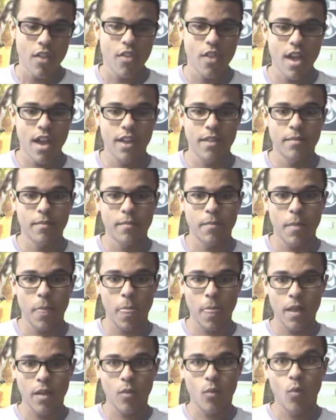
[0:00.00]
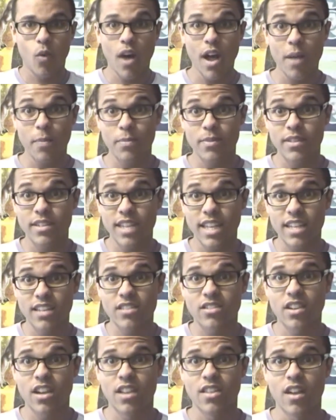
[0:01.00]
Then what happens
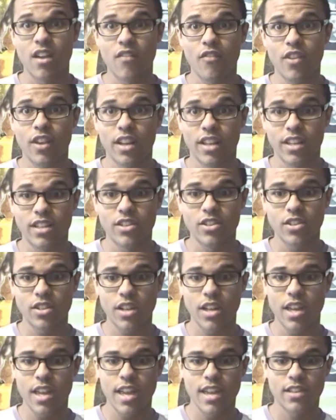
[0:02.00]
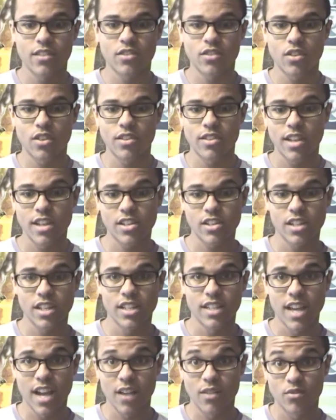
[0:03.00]
inside that village is
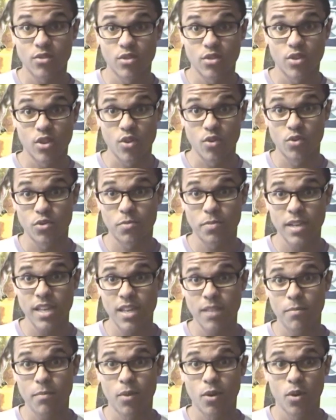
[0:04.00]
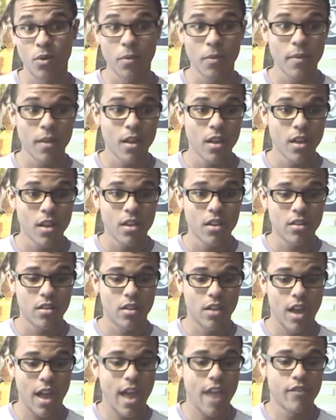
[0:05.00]
essentially down to those people.
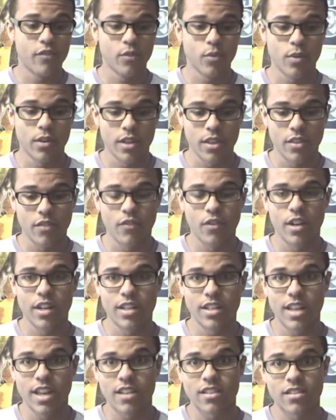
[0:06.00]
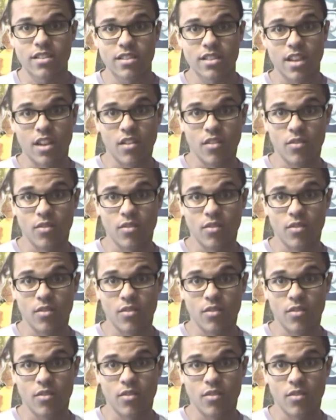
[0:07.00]
Everyone in the village gets to say